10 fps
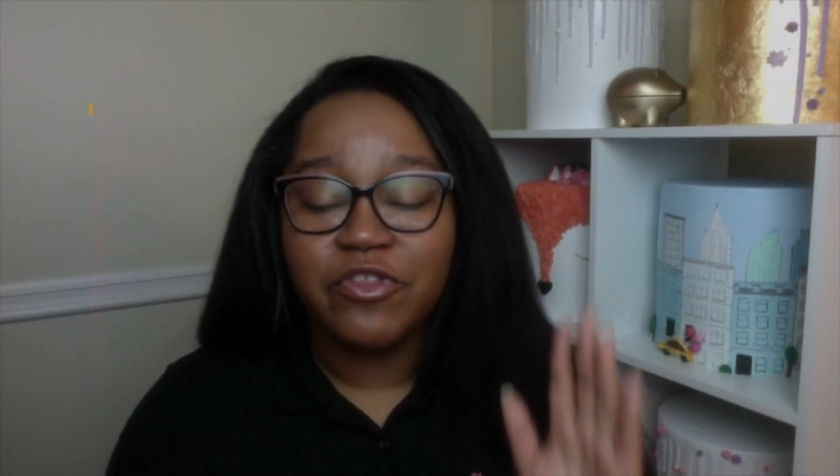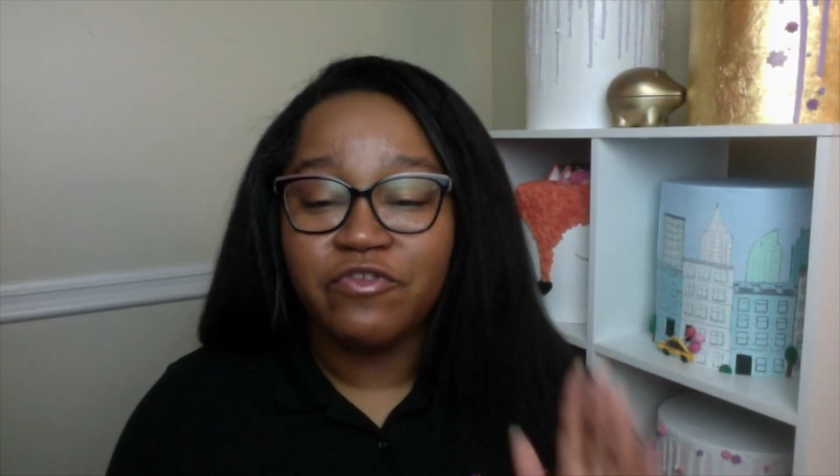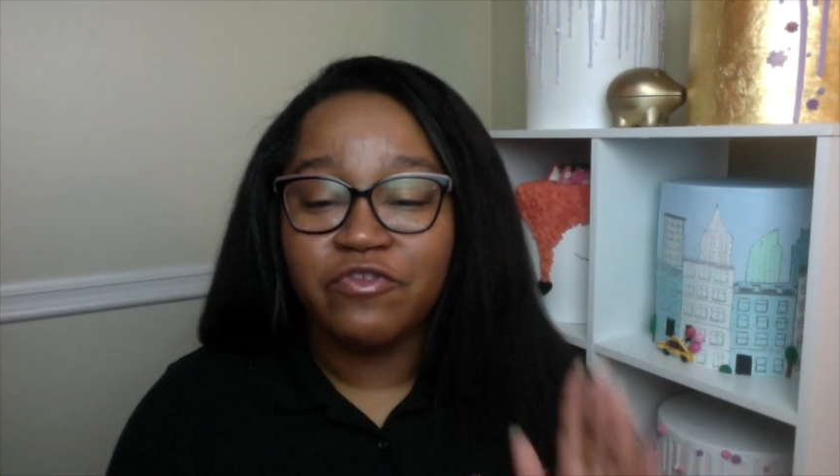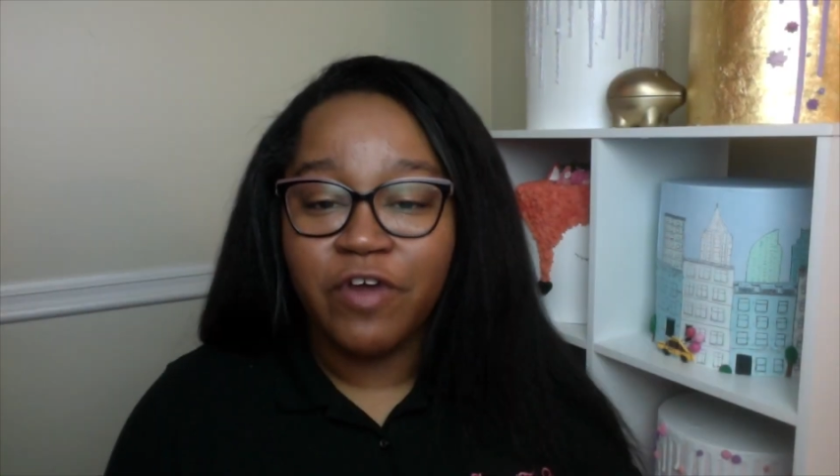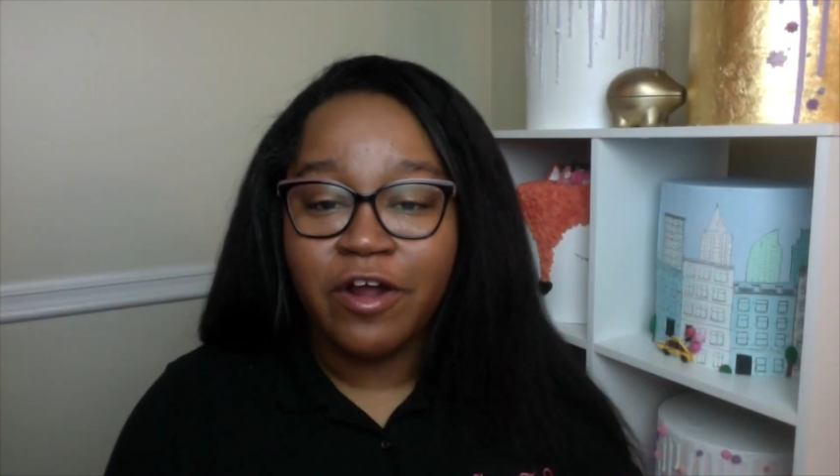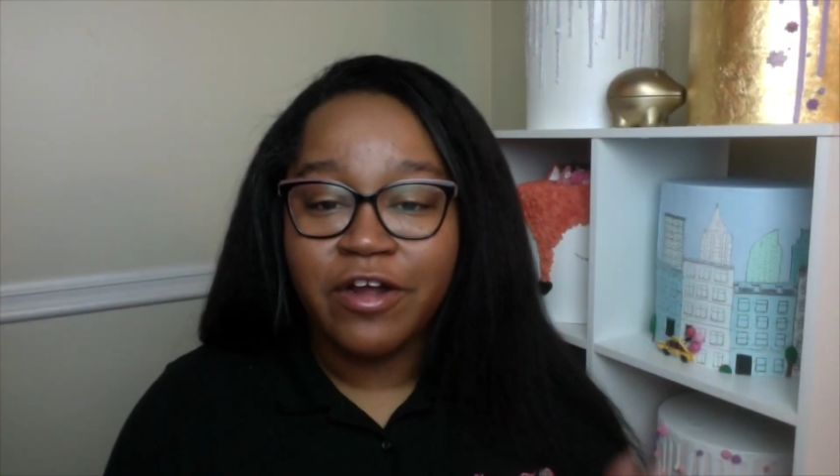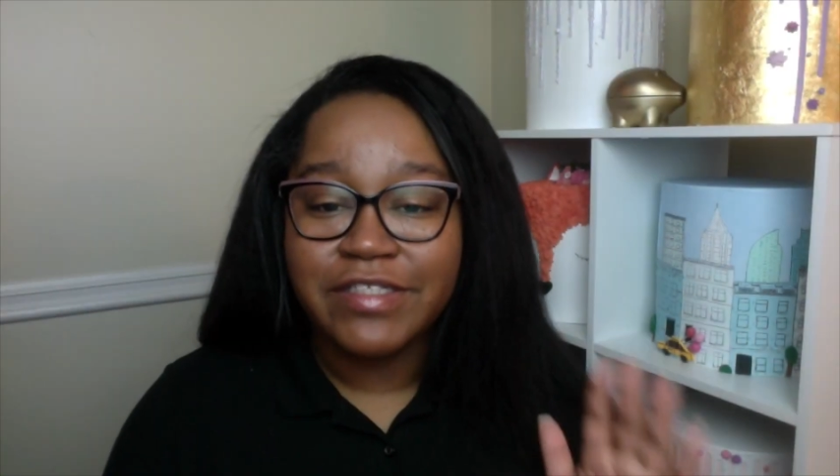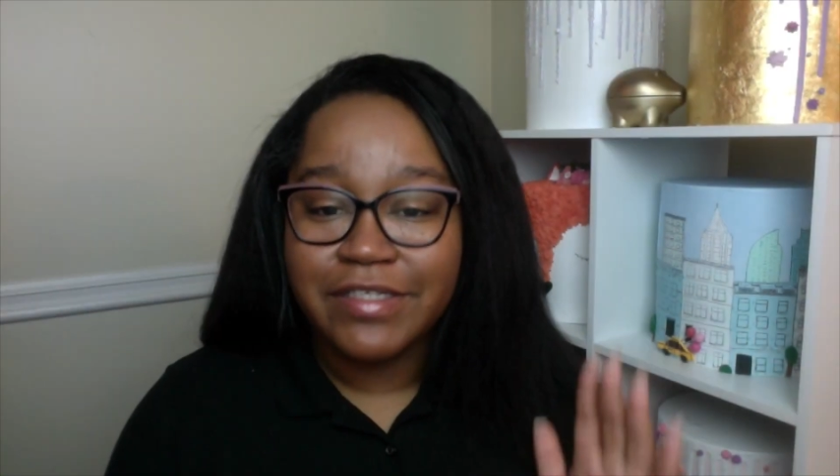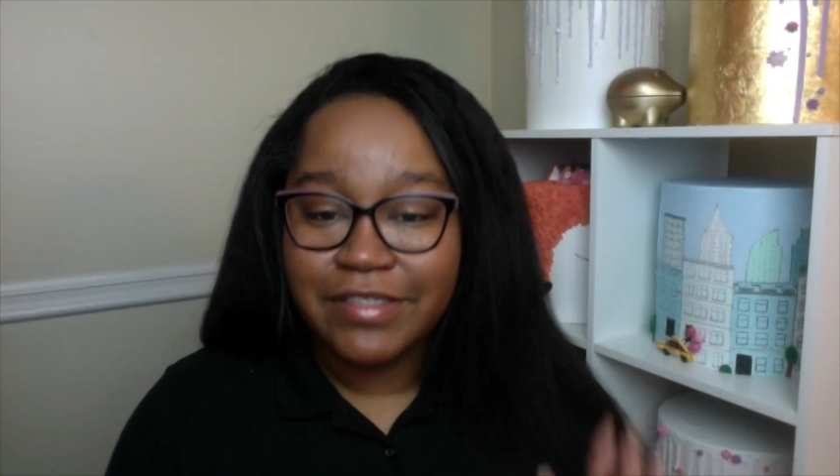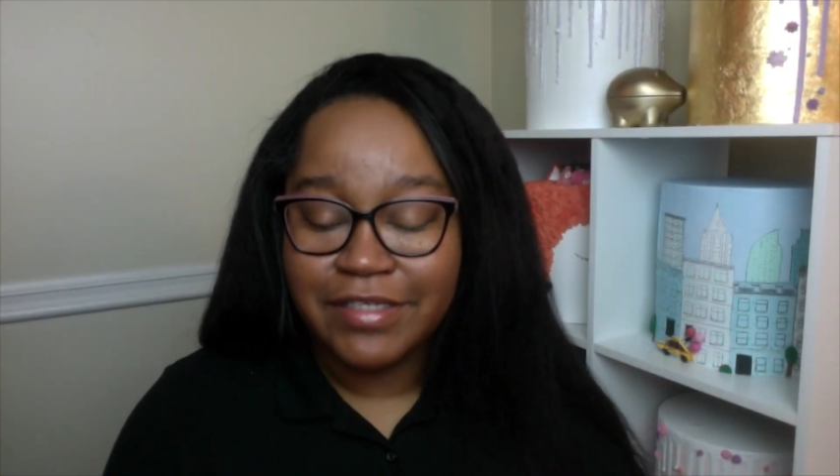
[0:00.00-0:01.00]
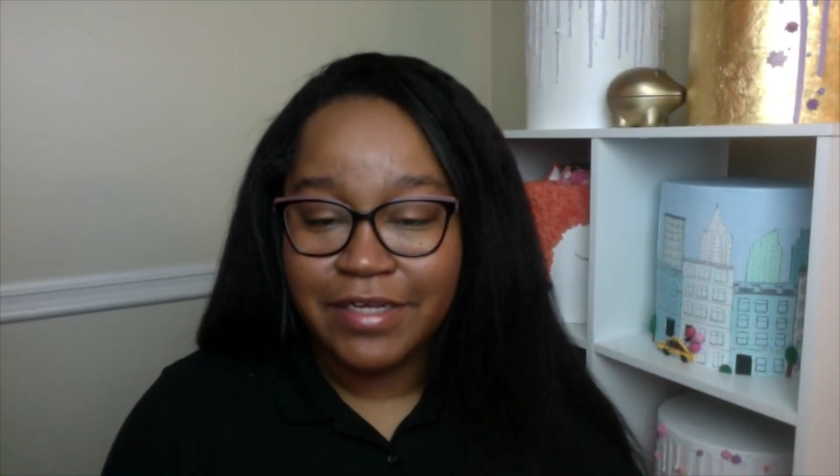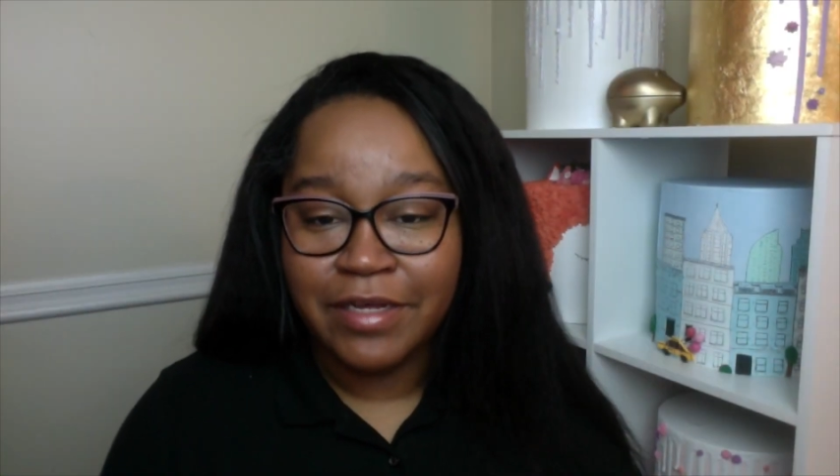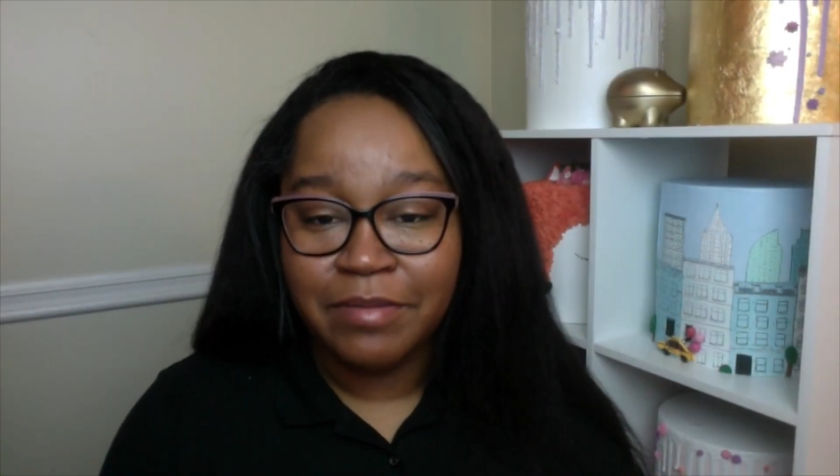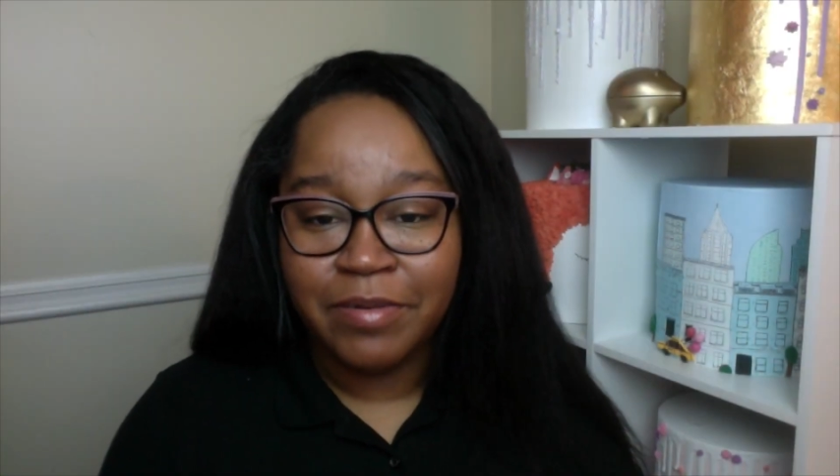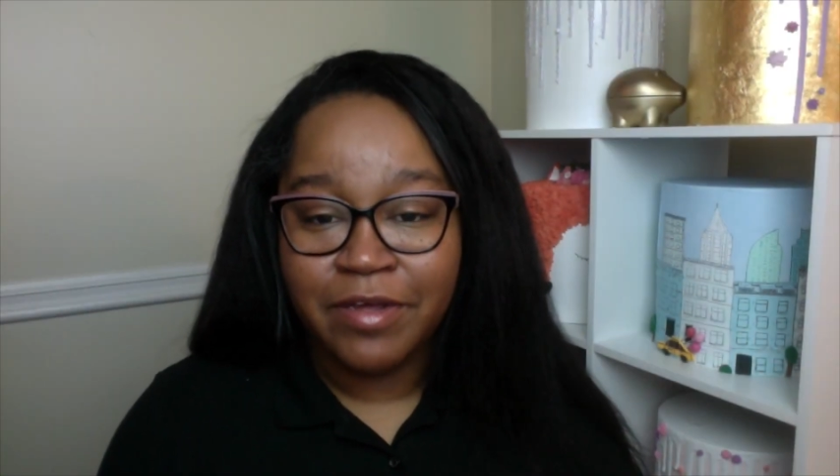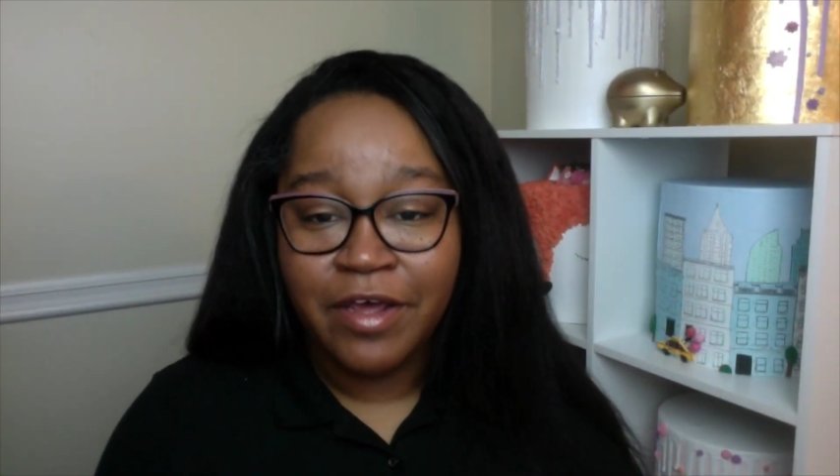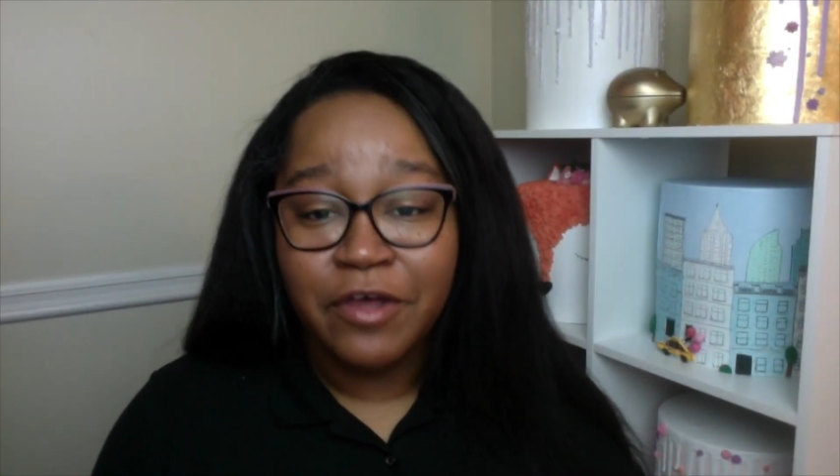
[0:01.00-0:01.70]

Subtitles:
The first tip